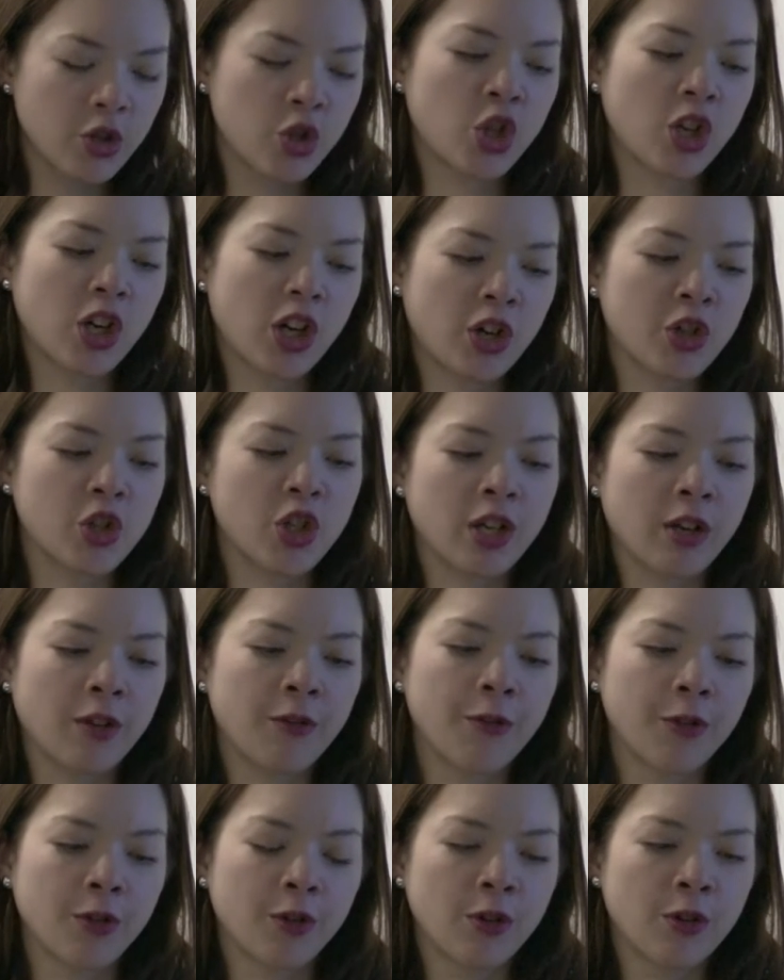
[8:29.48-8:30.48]
charging
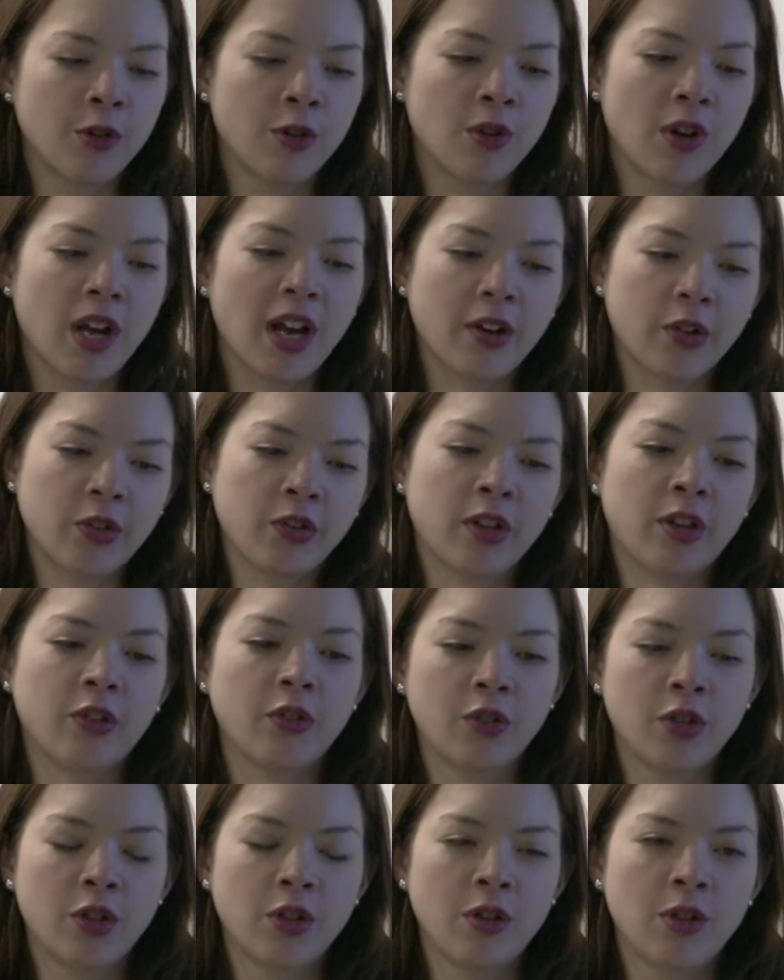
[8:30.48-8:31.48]
for
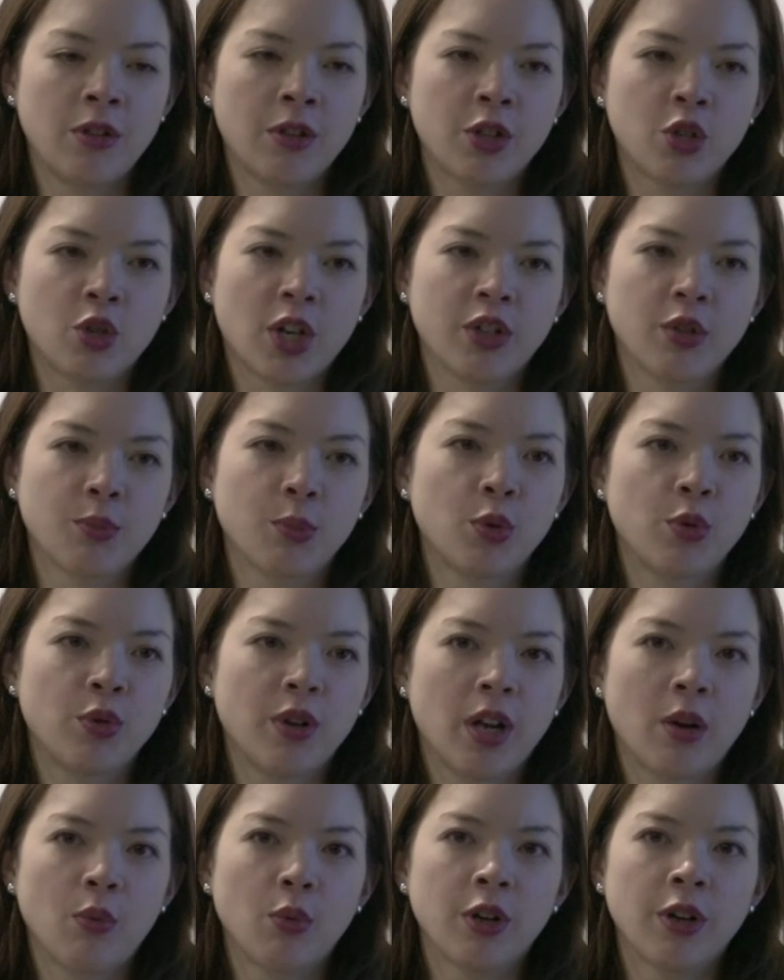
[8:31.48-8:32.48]
access to the transport
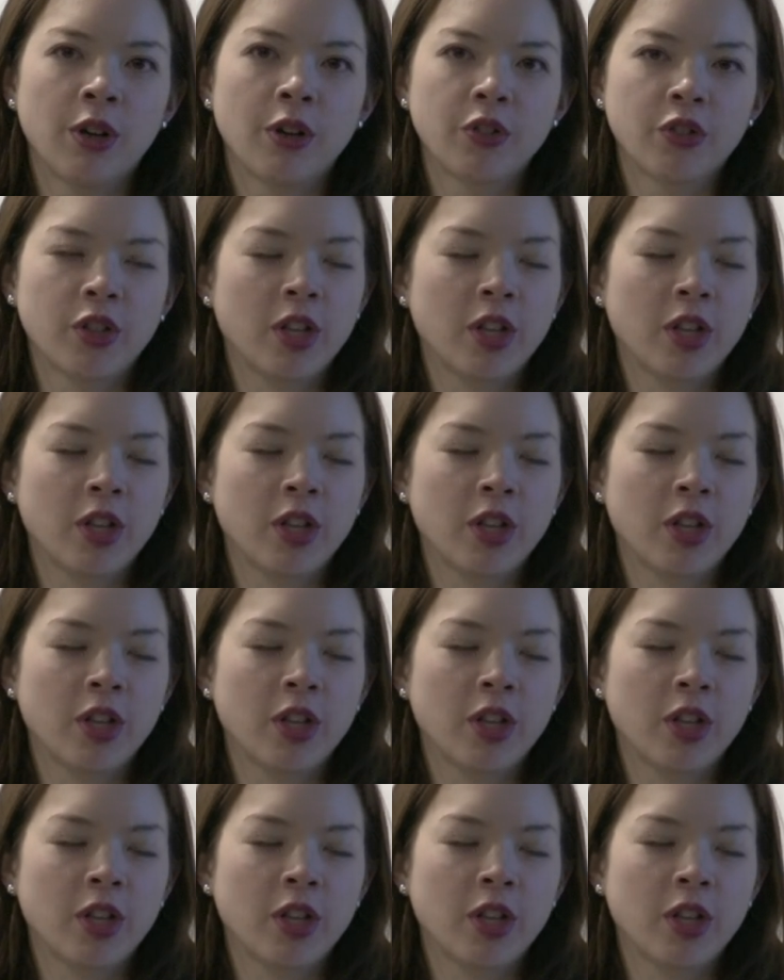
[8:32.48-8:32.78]
network?